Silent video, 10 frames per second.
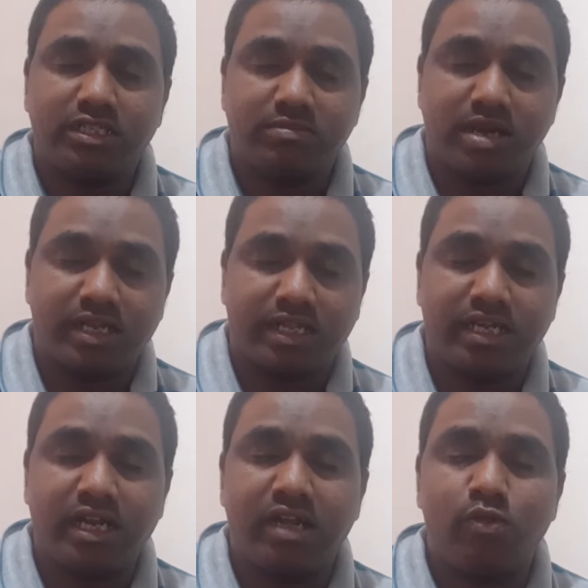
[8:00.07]
the
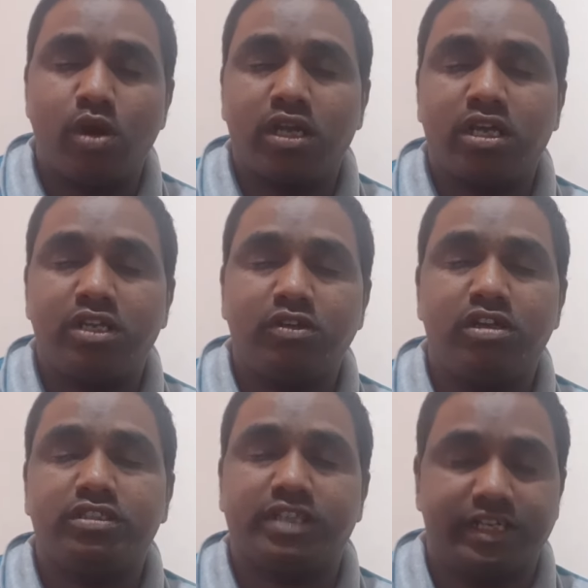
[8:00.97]
market, and what are
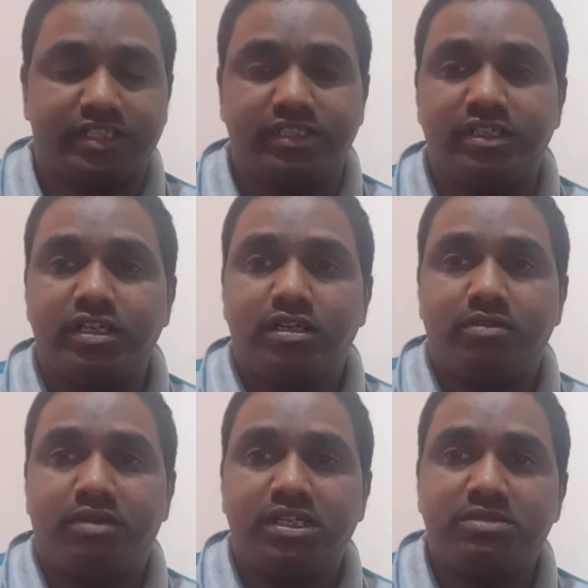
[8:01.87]
your threats.
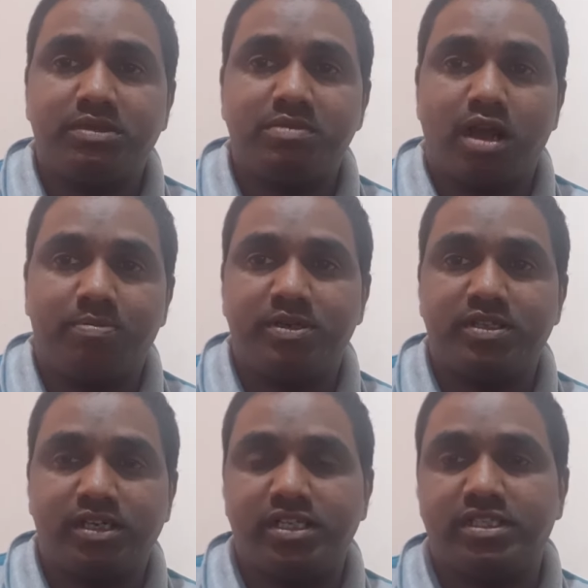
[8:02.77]
What is mean by
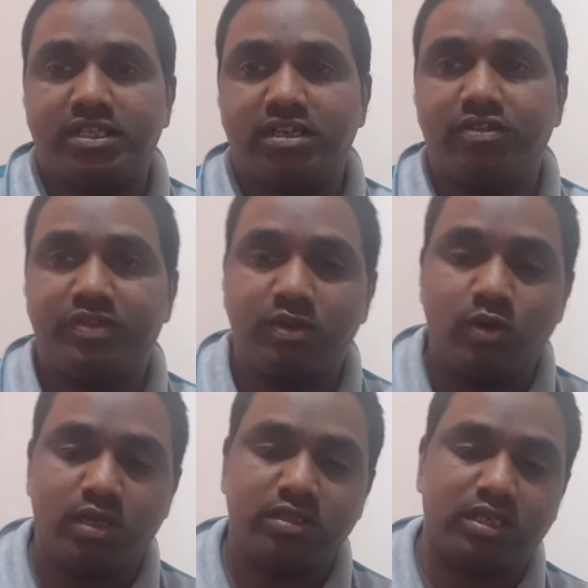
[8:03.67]
opportunities, sir? Now if you go
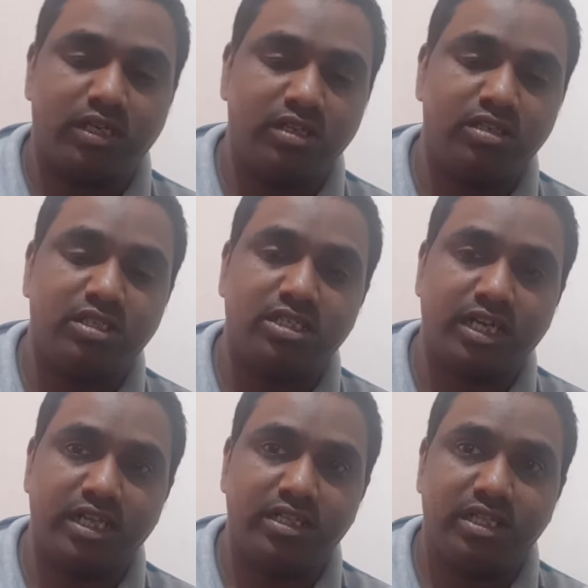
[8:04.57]
on continuously
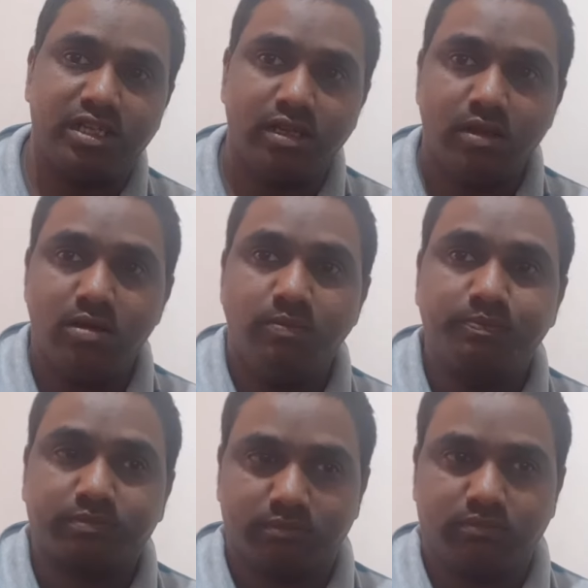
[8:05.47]
studying the
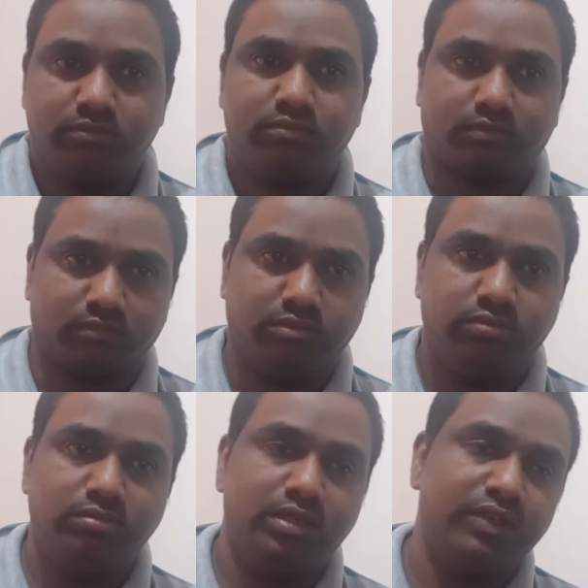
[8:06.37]

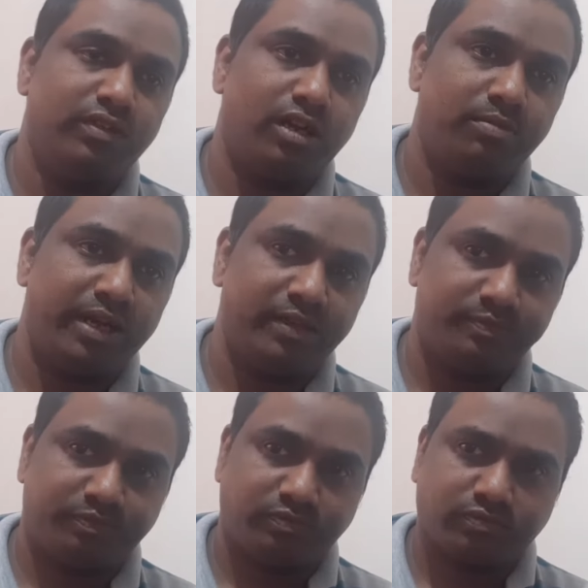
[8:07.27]
environment,
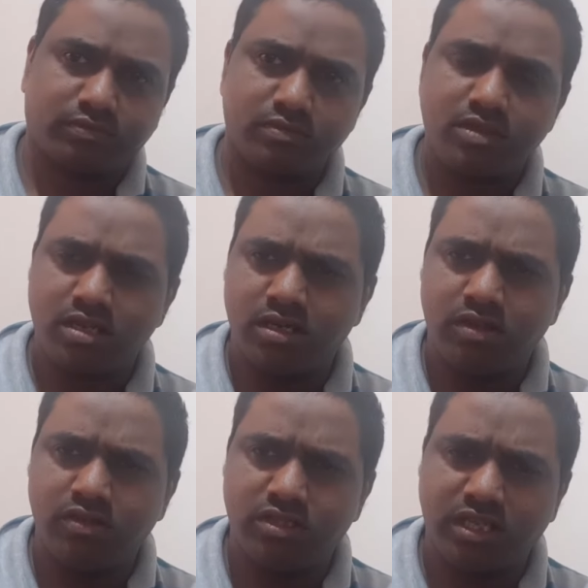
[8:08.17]
now
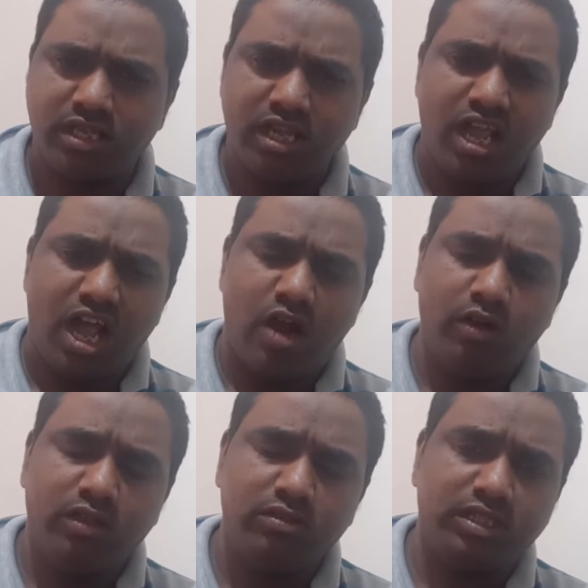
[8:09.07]
you see, how do
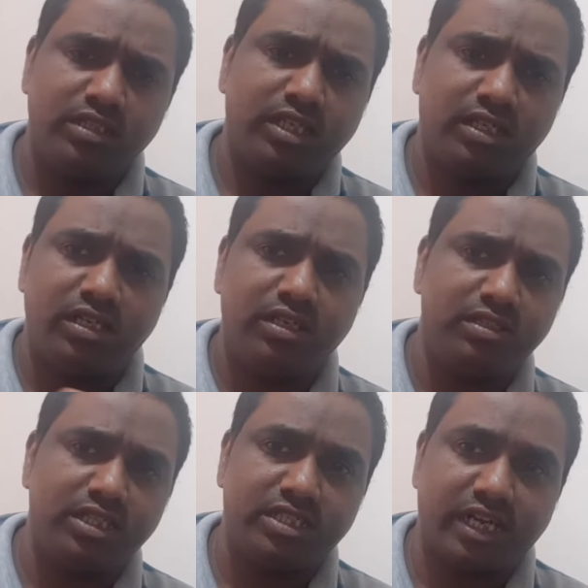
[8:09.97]
you think that
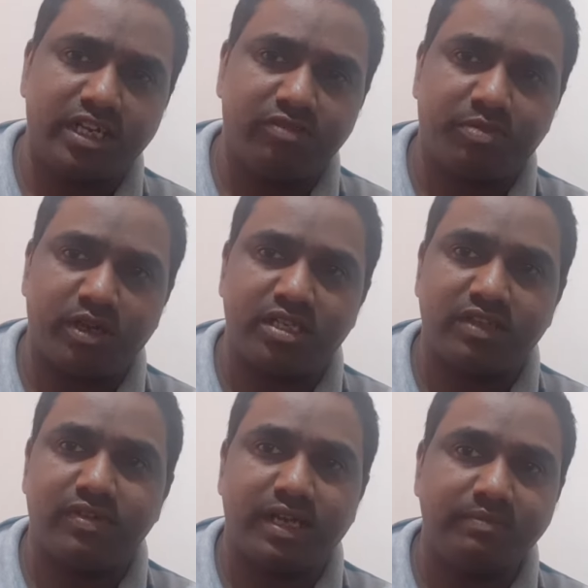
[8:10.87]
these kind of products
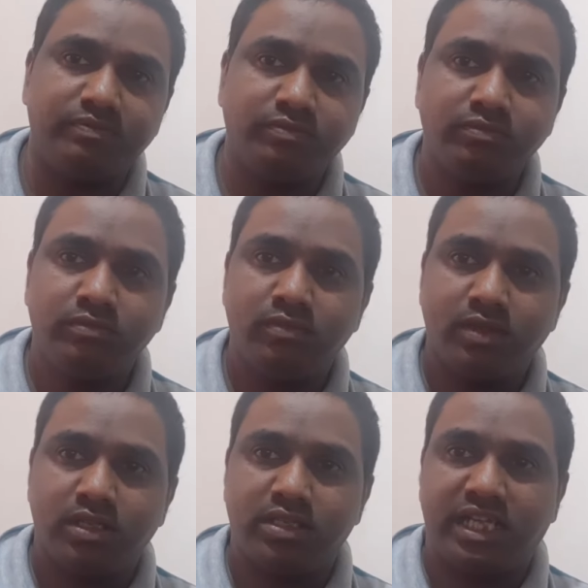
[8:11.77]
have come?
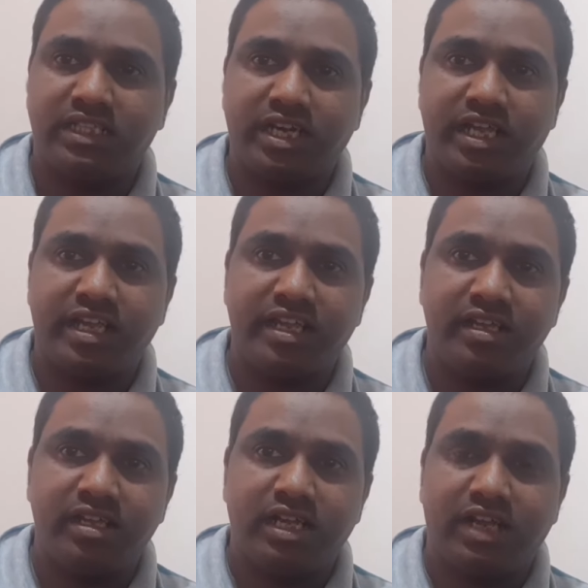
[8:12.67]
The other day
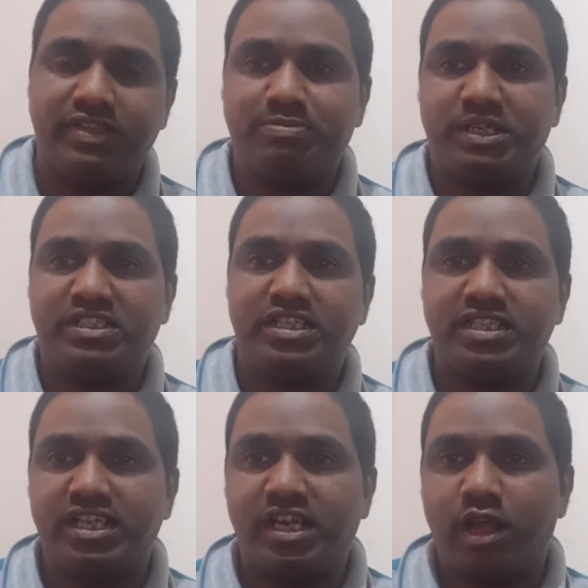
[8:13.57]
I was
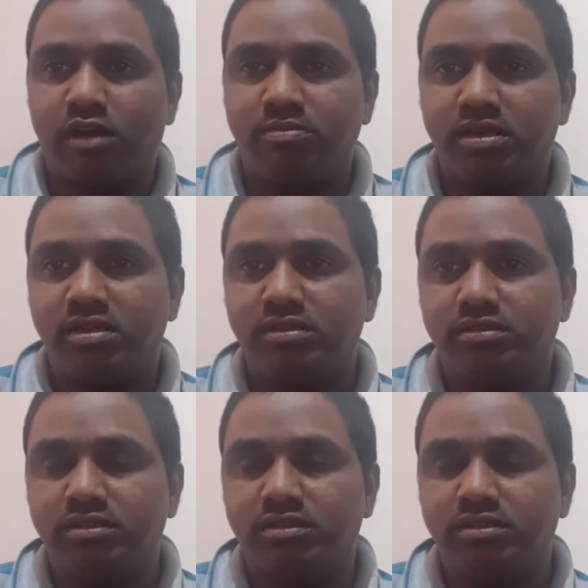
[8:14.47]
purchasing a normal